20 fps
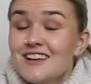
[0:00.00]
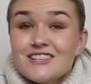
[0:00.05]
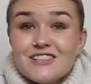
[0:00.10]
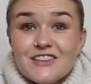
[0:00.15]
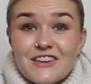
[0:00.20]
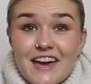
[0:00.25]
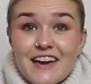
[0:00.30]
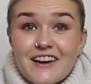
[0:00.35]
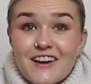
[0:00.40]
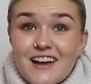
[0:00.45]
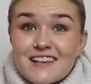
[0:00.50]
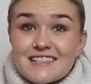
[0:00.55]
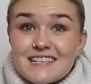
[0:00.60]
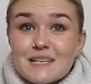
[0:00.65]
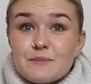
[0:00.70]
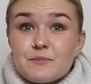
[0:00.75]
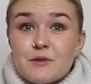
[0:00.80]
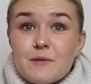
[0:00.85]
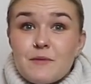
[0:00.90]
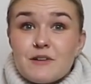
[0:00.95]
So yeah guys,
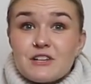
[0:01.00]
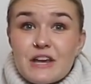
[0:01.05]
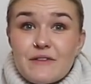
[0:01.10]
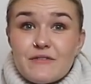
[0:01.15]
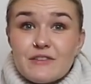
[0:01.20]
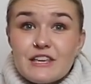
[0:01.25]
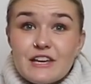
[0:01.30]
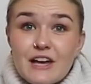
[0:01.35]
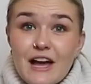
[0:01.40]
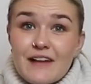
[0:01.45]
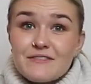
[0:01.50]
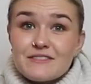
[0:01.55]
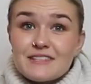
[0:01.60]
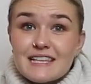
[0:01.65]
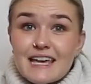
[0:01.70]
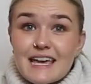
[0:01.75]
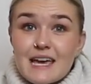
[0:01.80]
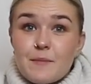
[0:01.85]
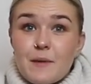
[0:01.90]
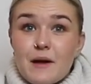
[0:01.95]
that's pretty much everything I have to
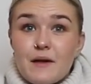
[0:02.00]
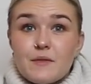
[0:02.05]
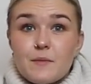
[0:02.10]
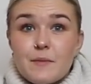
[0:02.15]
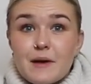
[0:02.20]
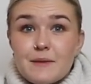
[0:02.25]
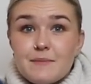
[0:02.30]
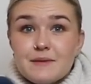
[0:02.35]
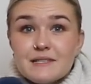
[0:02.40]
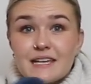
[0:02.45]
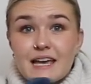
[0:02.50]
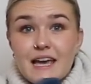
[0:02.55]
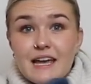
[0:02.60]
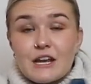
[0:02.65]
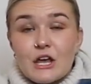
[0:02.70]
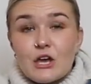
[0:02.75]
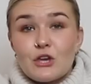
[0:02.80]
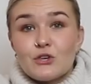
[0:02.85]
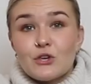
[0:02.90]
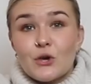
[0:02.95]
say about the
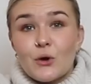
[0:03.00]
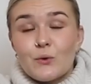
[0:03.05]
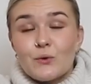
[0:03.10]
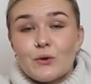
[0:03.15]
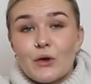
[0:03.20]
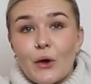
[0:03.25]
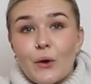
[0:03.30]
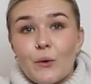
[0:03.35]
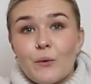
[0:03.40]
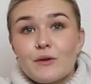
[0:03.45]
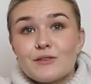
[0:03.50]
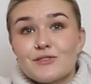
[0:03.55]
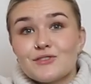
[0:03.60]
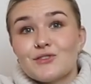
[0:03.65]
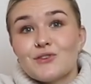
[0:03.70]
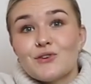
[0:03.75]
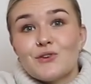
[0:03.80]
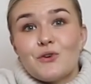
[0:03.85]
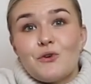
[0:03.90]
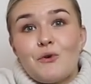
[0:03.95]
Babyzen
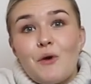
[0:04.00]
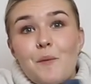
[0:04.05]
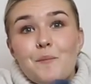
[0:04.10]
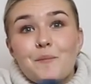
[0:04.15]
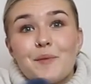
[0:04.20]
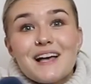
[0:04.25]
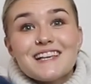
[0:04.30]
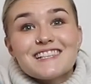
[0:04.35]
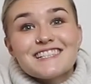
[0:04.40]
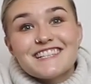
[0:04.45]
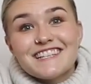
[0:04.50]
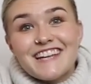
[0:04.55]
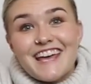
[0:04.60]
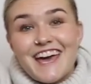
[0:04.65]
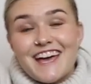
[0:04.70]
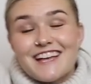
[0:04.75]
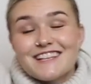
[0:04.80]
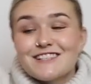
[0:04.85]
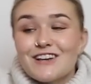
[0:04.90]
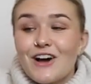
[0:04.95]
Yoyo2
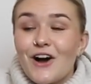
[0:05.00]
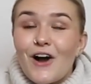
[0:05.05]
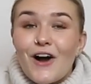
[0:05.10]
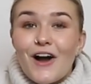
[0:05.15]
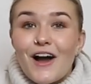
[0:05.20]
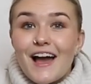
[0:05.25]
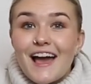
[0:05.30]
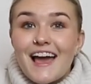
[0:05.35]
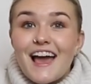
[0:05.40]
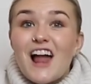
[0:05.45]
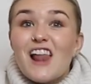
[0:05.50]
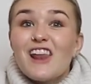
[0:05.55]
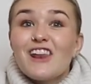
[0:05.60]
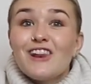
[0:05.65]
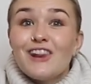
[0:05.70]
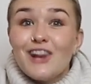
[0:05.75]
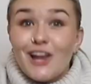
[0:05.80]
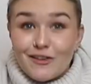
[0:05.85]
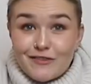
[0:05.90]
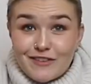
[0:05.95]
bassinet. I
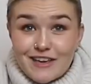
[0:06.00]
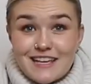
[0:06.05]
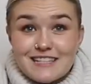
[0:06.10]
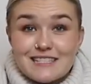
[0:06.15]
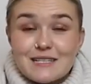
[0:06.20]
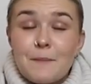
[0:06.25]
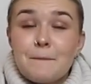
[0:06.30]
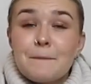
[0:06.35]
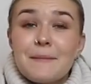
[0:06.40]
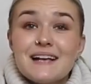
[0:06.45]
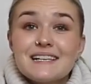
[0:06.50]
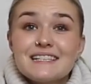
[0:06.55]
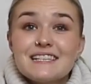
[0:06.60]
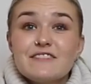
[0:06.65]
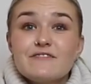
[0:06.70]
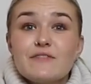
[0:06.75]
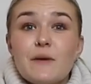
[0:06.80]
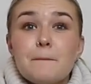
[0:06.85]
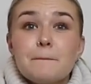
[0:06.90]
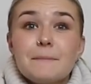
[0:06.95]
love it. A
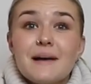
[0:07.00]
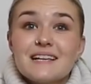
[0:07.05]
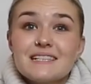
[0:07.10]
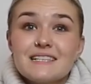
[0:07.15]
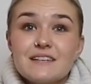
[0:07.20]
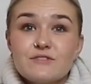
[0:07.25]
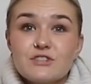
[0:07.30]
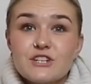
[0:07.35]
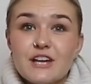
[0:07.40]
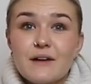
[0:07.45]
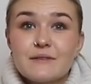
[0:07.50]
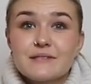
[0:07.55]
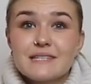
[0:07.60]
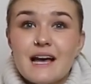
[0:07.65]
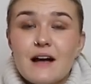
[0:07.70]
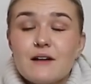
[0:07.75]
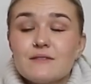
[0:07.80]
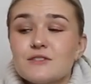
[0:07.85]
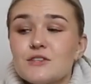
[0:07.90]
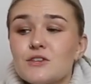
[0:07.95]
massive shout
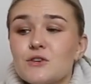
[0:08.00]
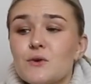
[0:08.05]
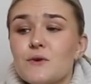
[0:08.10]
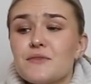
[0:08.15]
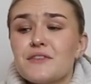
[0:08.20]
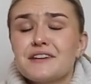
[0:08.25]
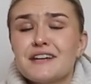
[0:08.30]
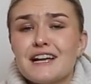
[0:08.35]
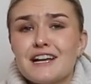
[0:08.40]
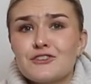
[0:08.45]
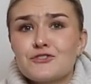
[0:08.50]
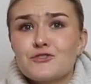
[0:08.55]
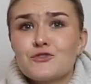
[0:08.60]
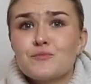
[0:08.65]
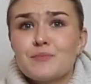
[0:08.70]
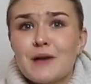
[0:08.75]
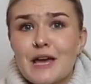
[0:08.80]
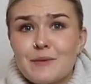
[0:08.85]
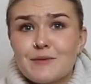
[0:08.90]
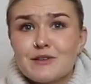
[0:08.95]
out to the Natural
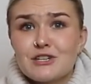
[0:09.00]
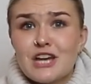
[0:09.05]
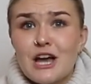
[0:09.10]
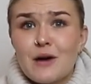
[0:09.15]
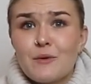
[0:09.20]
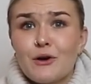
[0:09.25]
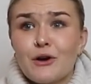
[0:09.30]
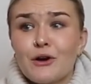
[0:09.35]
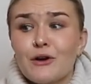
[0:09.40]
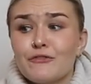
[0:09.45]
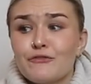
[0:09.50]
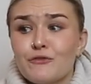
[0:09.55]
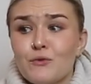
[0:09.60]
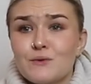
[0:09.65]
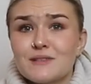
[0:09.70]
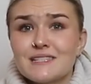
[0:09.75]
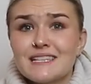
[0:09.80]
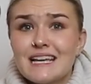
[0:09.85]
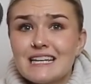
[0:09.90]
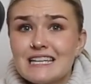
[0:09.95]
Baby Shower
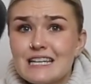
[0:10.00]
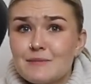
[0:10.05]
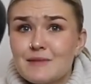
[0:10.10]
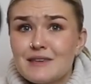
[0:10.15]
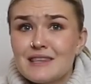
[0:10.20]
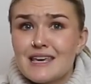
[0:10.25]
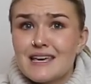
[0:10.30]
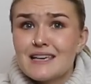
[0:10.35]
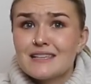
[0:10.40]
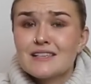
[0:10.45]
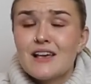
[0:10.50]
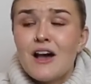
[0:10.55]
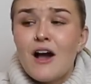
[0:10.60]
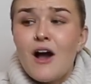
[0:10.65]
for sending me this.